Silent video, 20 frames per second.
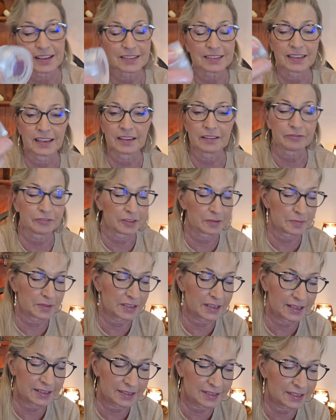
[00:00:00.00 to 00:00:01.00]
scent from
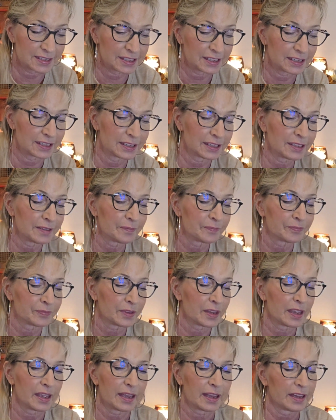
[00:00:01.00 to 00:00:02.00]
Scentsy.
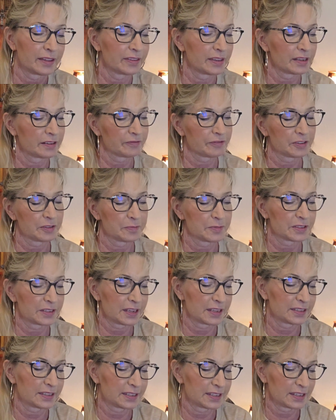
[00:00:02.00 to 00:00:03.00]
And then from
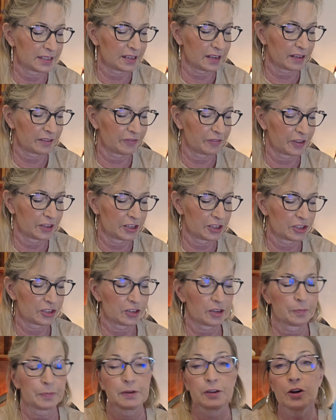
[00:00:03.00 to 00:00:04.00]
Scentsy, I finished
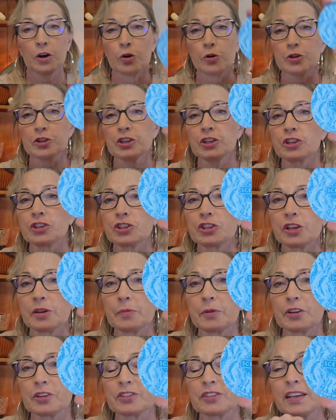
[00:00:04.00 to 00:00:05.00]
up an Ocean
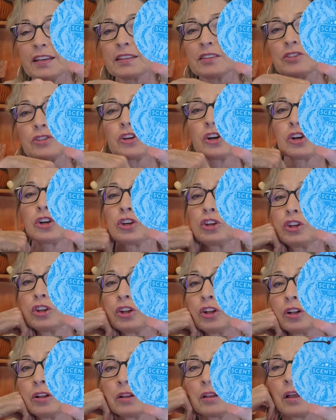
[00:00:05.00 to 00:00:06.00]
Shimmer scent
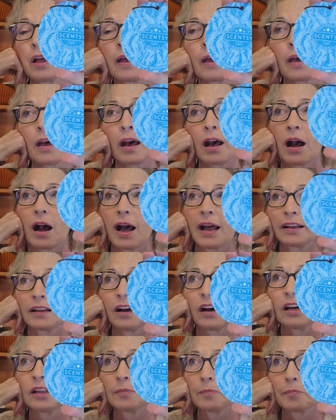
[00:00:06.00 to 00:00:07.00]
circle. I
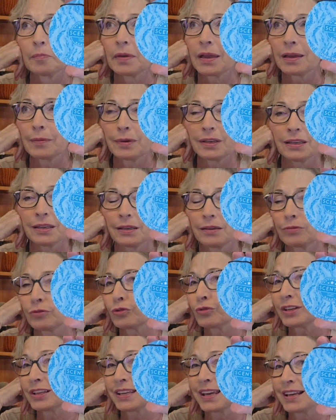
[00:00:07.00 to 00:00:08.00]
got maybe
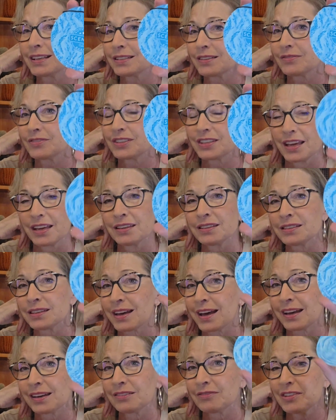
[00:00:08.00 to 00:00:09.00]
3 days of scent
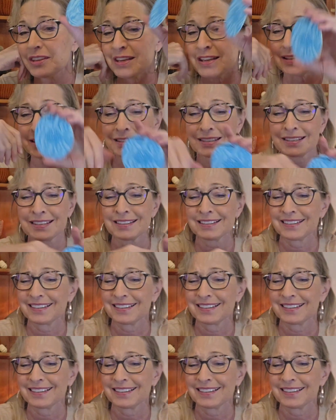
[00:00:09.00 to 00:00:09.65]
out of this.